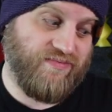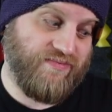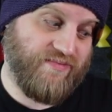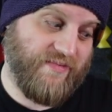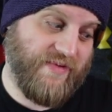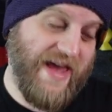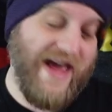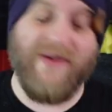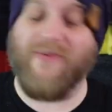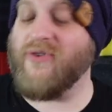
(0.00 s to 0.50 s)

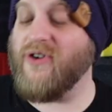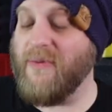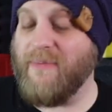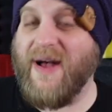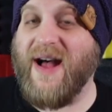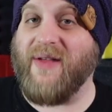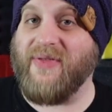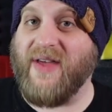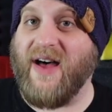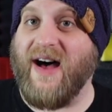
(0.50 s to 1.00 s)
they were
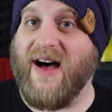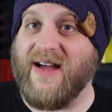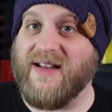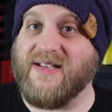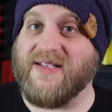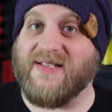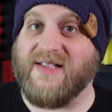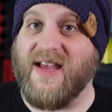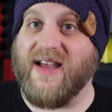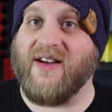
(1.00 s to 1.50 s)
about the
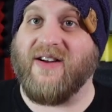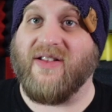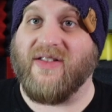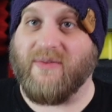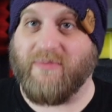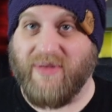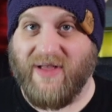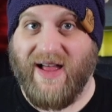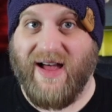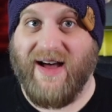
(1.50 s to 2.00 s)
hottest thing on the
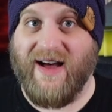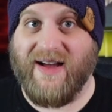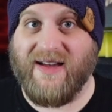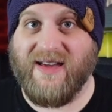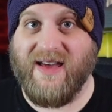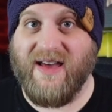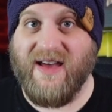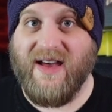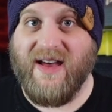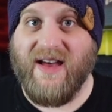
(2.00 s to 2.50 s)
block.
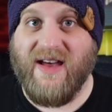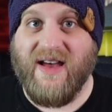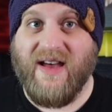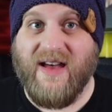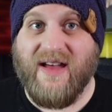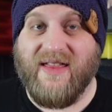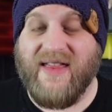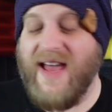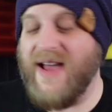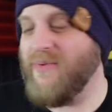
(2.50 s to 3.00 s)

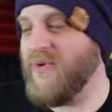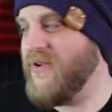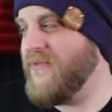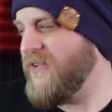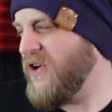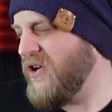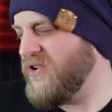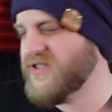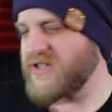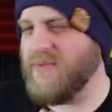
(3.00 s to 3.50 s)
They would have
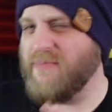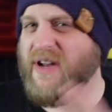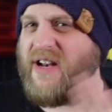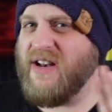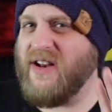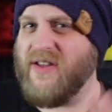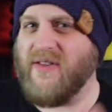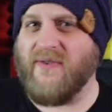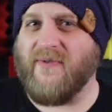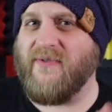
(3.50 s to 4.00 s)
also been
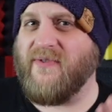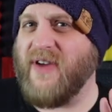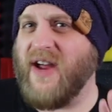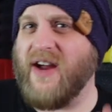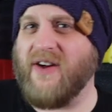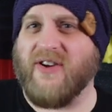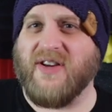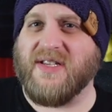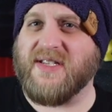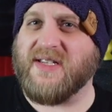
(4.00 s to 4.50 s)
another
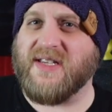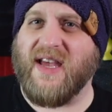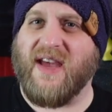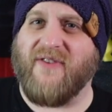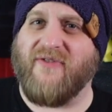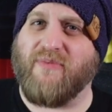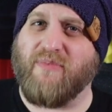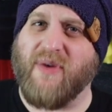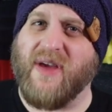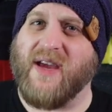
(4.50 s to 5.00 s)
very
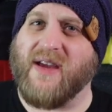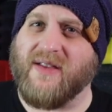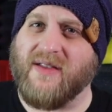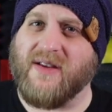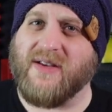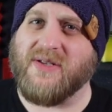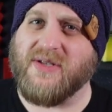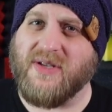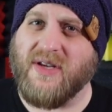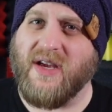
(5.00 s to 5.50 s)
safe pick
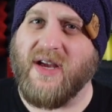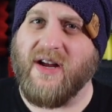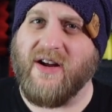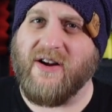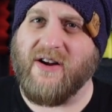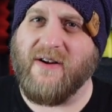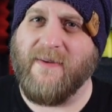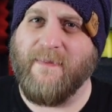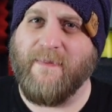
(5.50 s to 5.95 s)
this year.